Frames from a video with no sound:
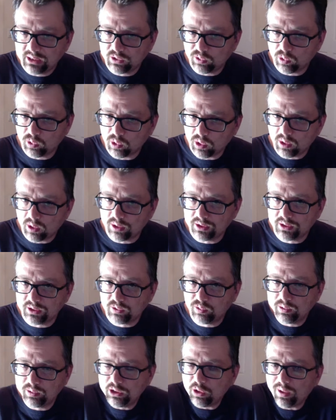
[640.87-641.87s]
world is
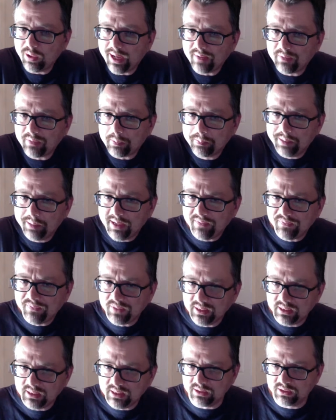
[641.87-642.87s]
we don't have
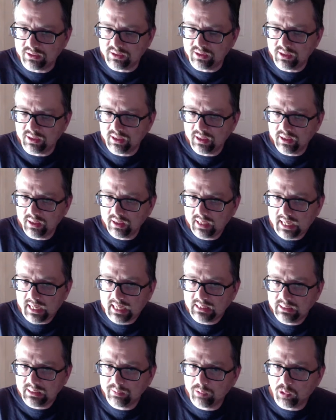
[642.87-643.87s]
epiphanies
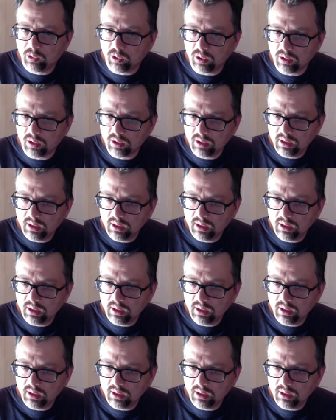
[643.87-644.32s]
anymore.